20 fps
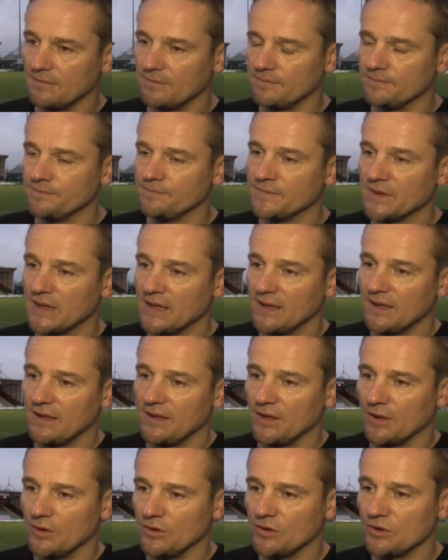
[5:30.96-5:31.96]

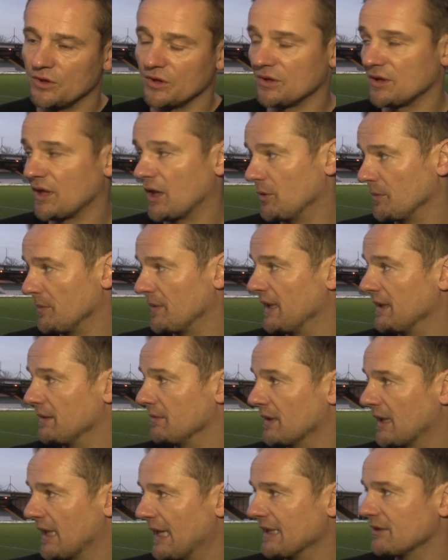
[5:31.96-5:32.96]
you know, you just hope
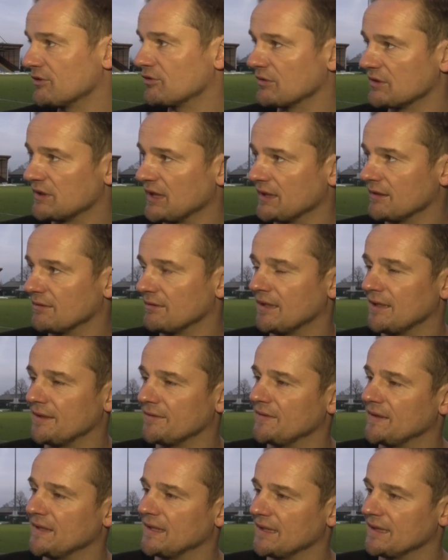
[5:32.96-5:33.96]
then that extra
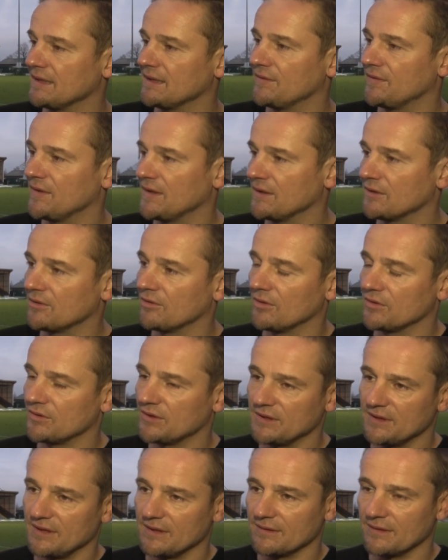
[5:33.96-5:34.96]
centre-half in there to defend the
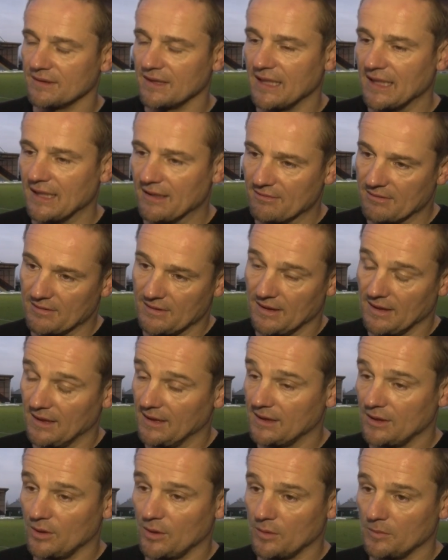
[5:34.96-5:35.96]
crosses isn't there, and
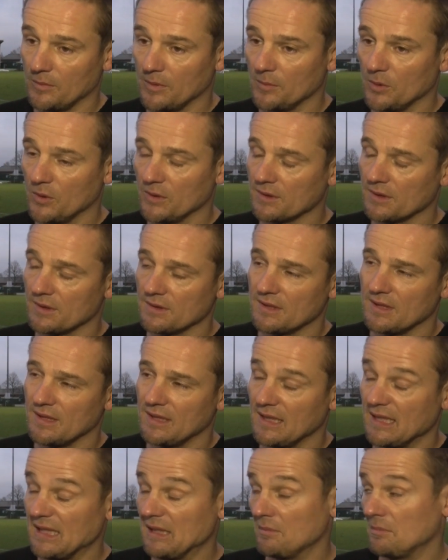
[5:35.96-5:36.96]
you hope the boys can see
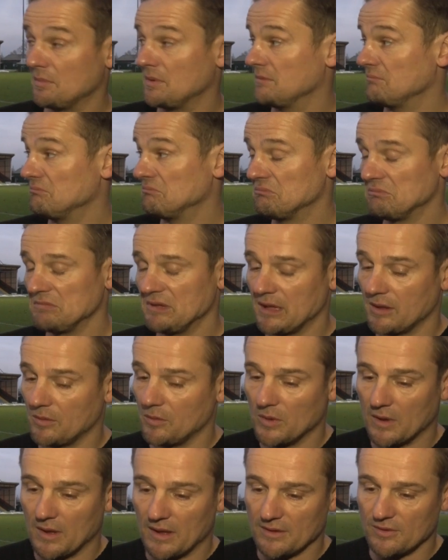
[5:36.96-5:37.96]
it out. But, you know,
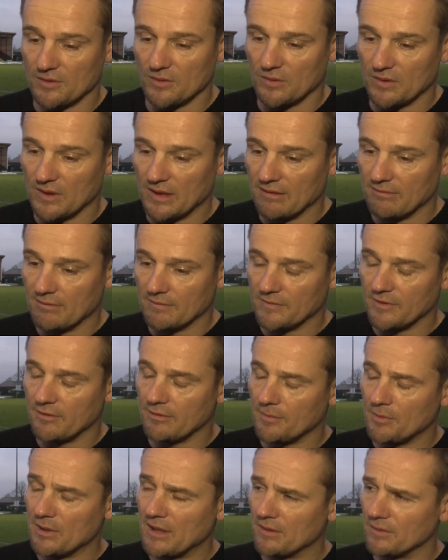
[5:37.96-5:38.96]
what I saw there, I'm
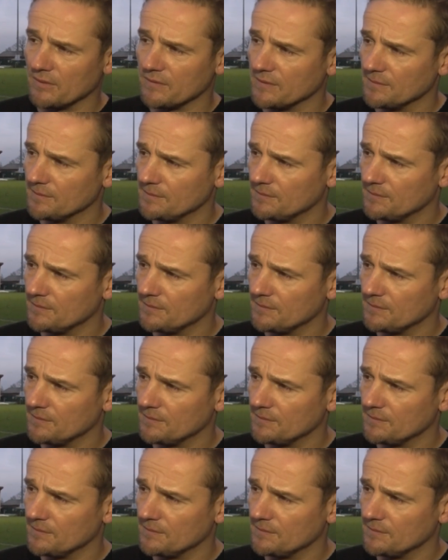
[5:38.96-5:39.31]
very proud of.